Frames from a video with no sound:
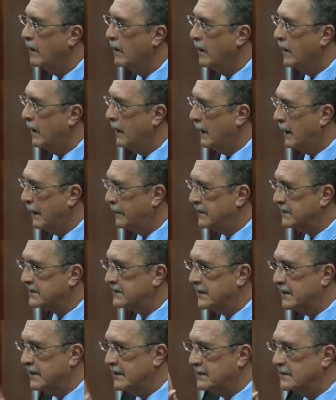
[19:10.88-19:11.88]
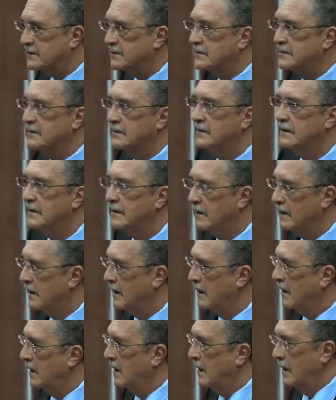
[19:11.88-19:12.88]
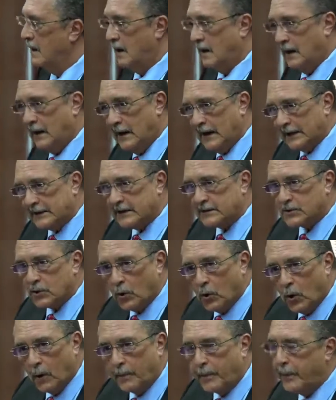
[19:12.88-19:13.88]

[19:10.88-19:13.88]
Let me say this. Let us hope